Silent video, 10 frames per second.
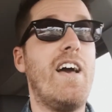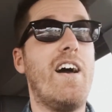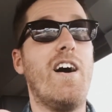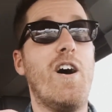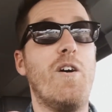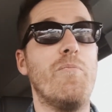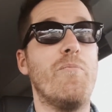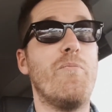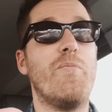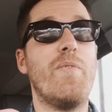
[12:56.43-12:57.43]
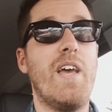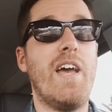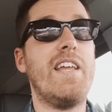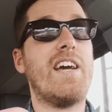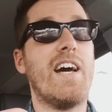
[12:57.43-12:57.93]

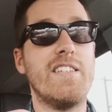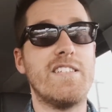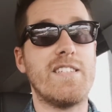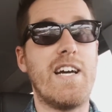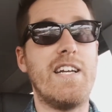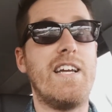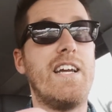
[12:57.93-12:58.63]
kind of design